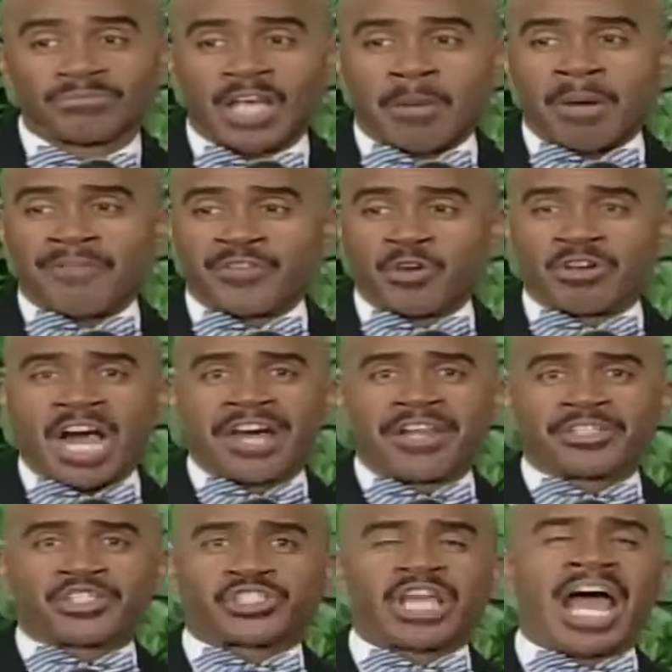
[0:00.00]
Some of you got
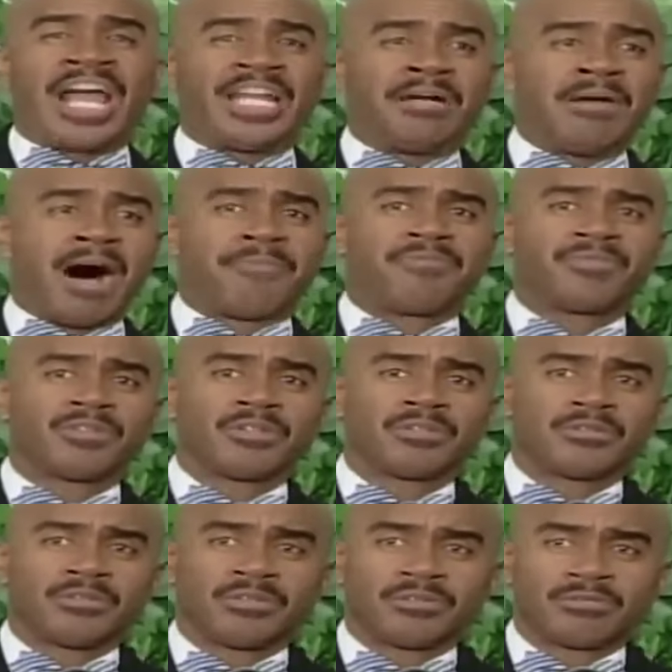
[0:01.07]
to shine him up. Shine
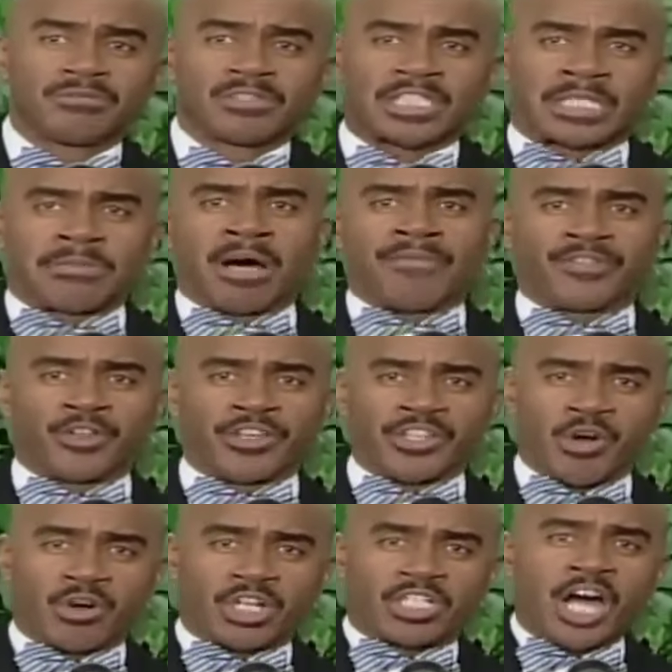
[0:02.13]
him up. Some of you,
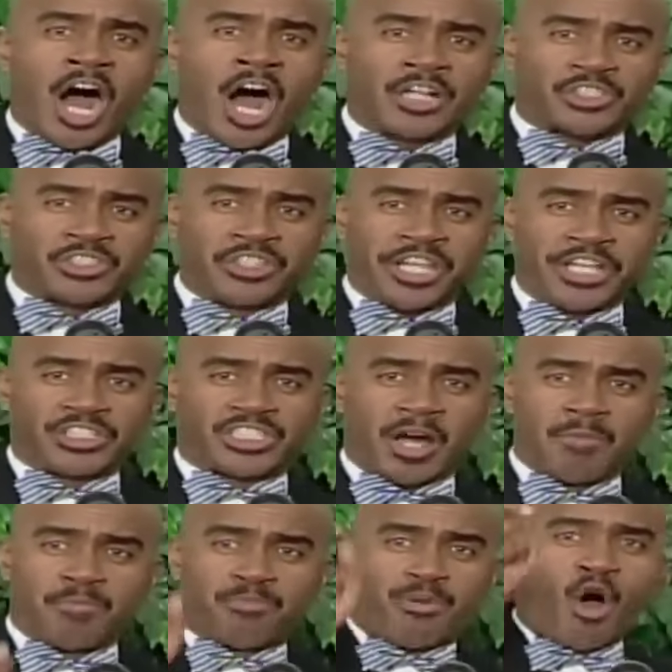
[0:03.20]
your gods need
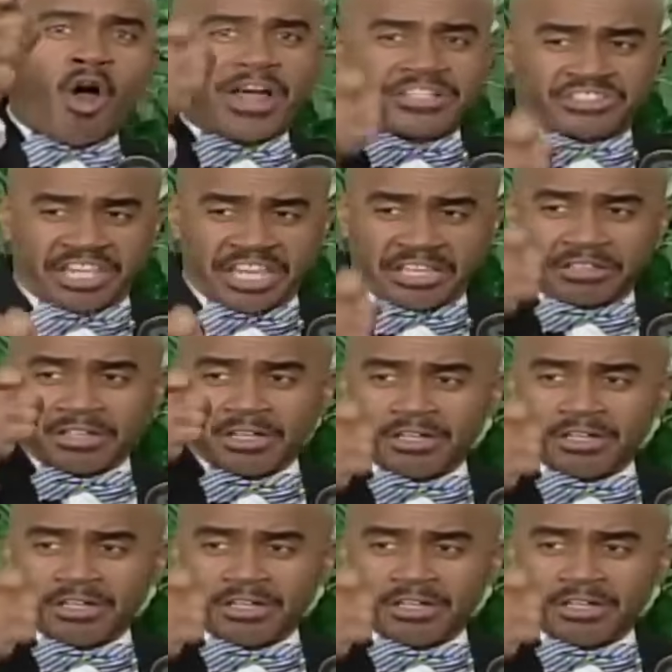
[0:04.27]
some pointing.